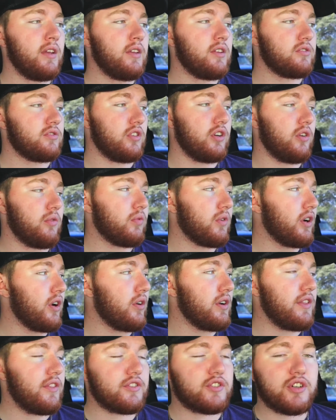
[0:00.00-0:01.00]
So we're
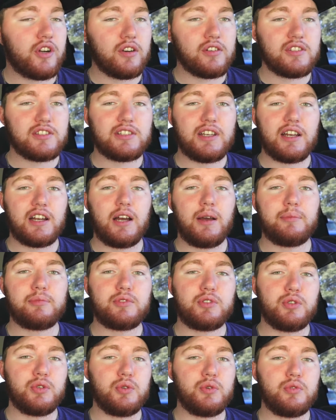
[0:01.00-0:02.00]
gonna get the truck set up
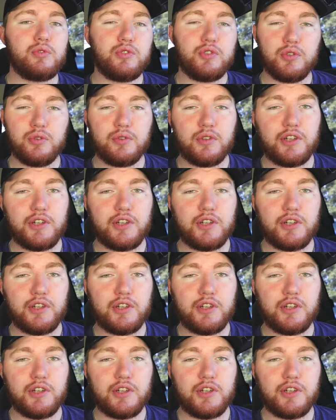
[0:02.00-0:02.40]
to do